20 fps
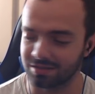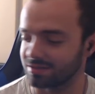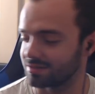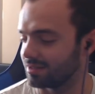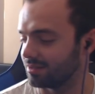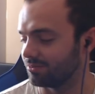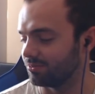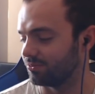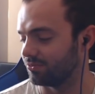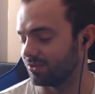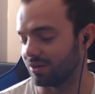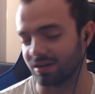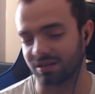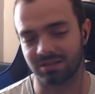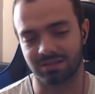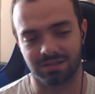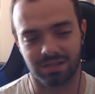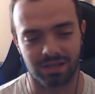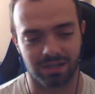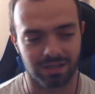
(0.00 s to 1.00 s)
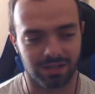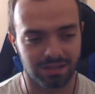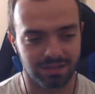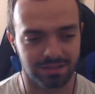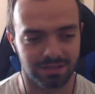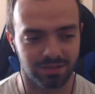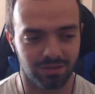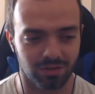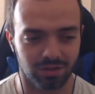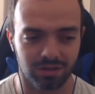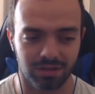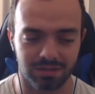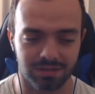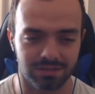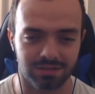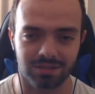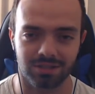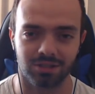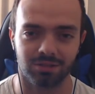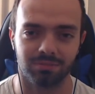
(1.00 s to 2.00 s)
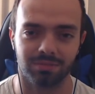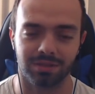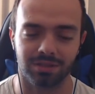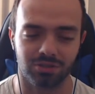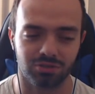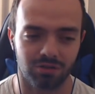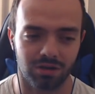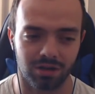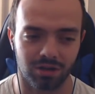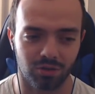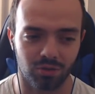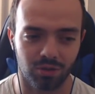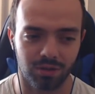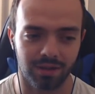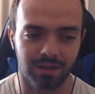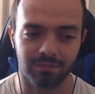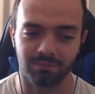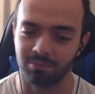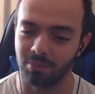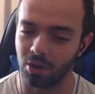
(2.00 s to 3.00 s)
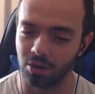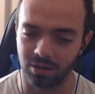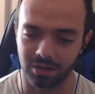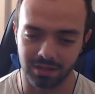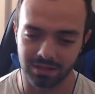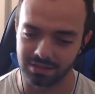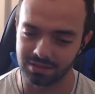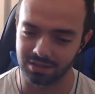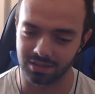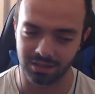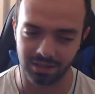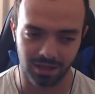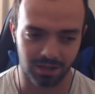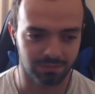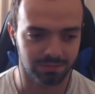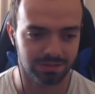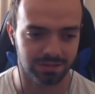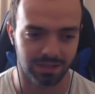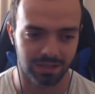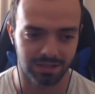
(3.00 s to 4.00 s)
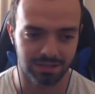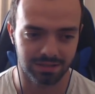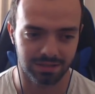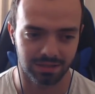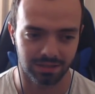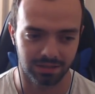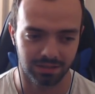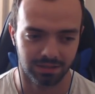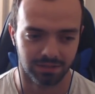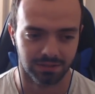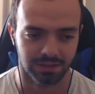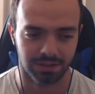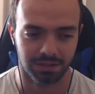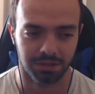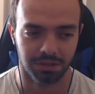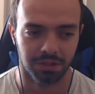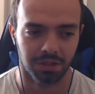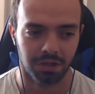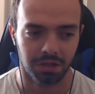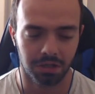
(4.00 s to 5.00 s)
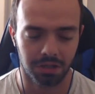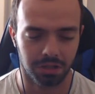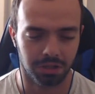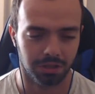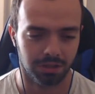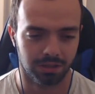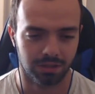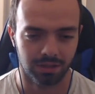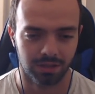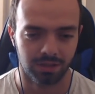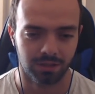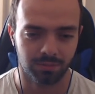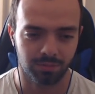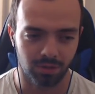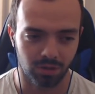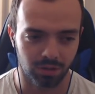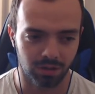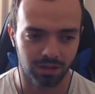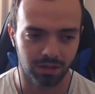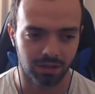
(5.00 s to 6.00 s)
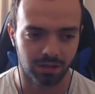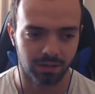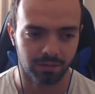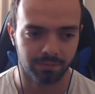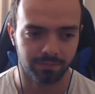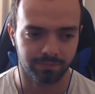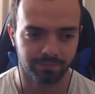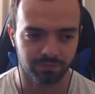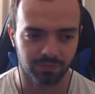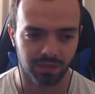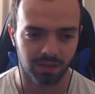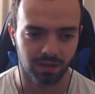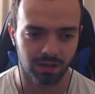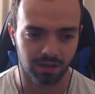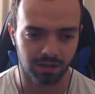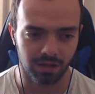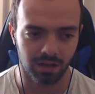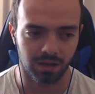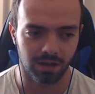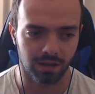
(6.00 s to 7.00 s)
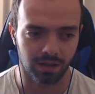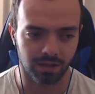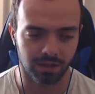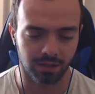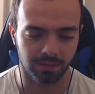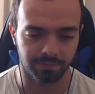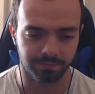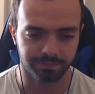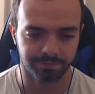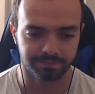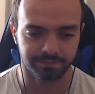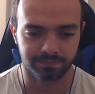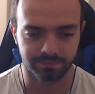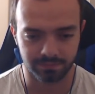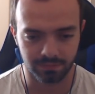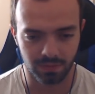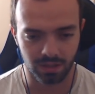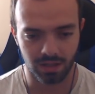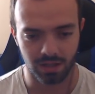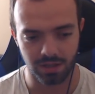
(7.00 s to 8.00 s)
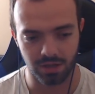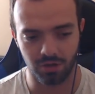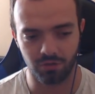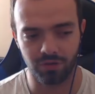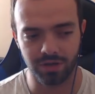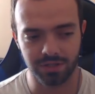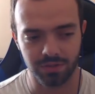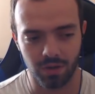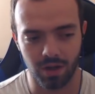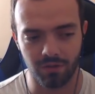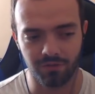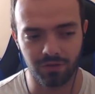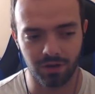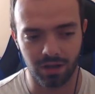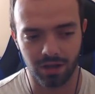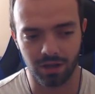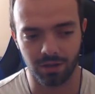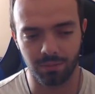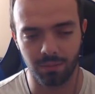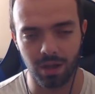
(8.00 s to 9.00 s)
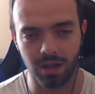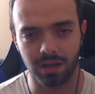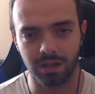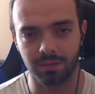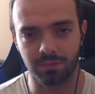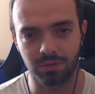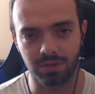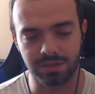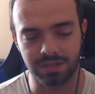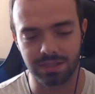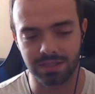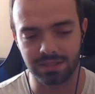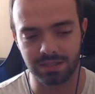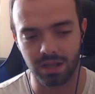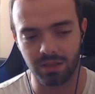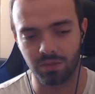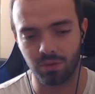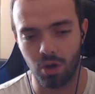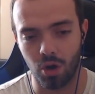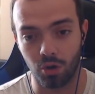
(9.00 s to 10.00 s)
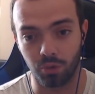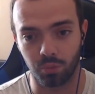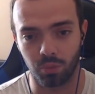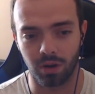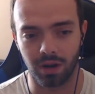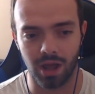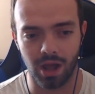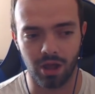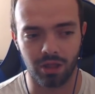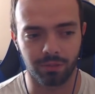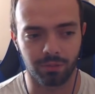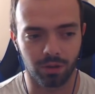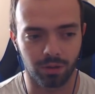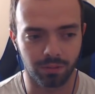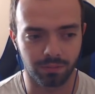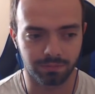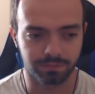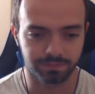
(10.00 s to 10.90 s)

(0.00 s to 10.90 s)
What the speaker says: For fuck's sake, it's not. It's just gonna be a triangle, and then Bolin's gonna get upset, isn't it? Bolin. I kind of like him. And the reason I feel like I'm liking him because he's like the odd one out of them.